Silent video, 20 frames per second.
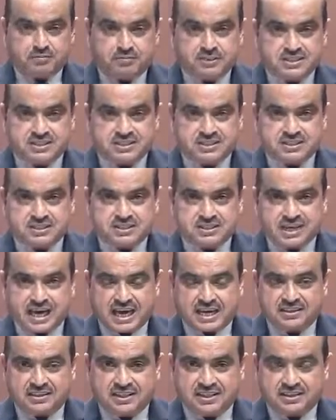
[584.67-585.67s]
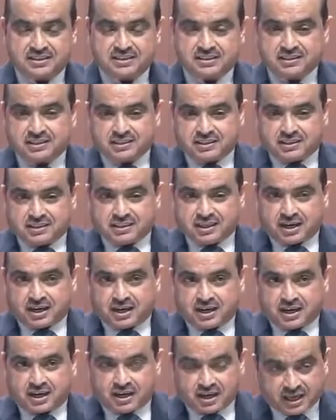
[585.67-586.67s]
this gathering
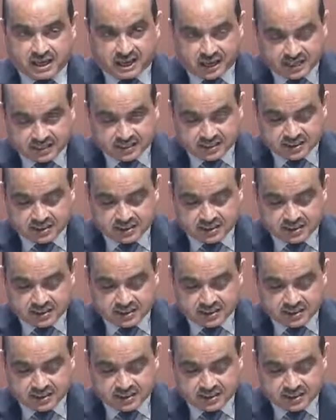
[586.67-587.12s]
and the